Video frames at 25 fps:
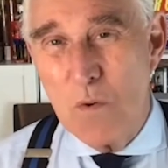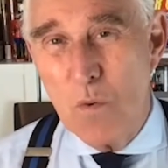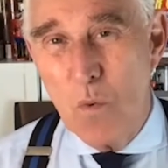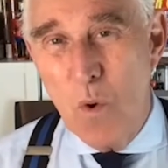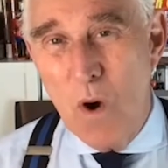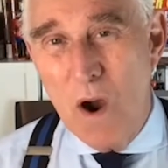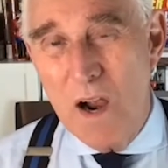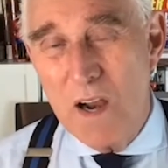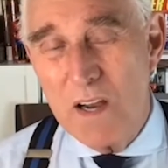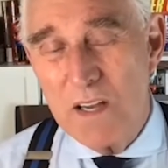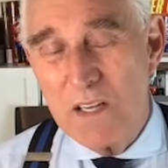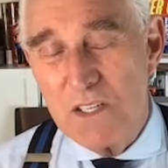
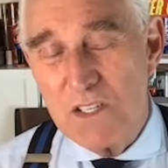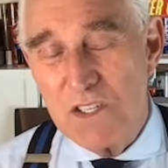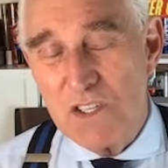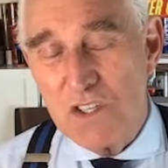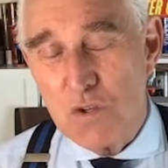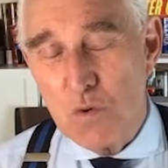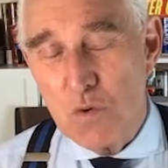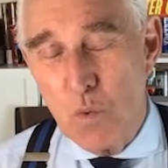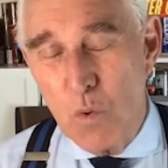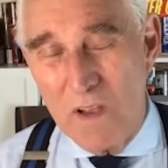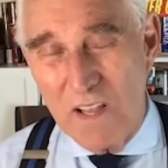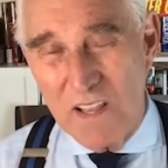wine
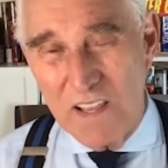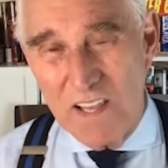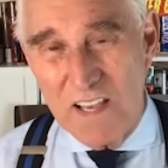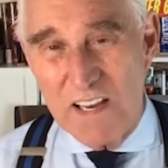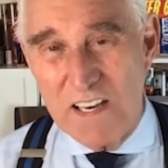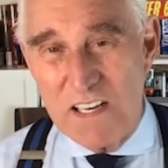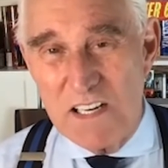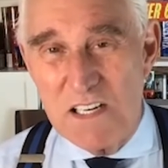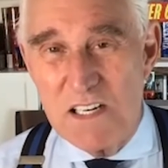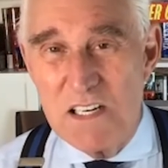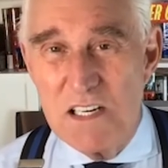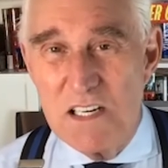
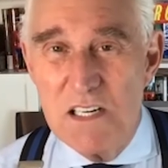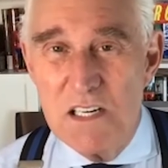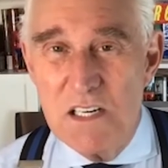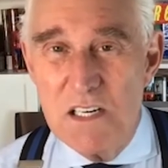swilling,